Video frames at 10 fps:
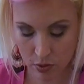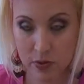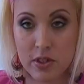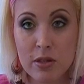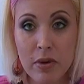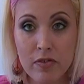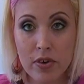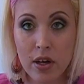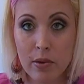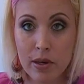I just about
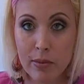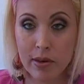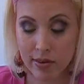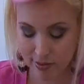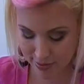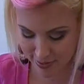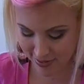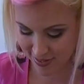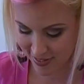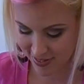forgot what I bought.
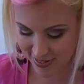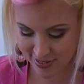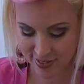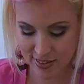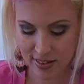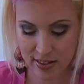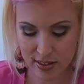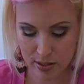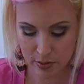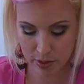This
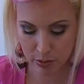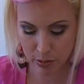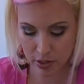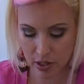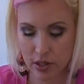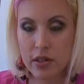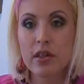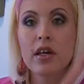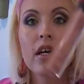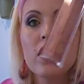is a really pretty color.
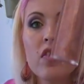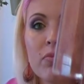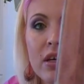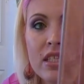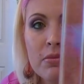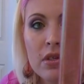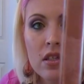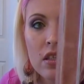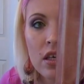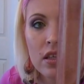It reminds
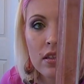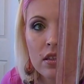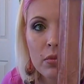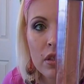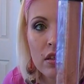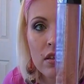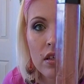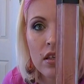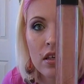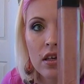me a little bit of
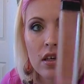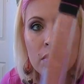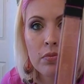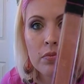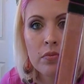the uh,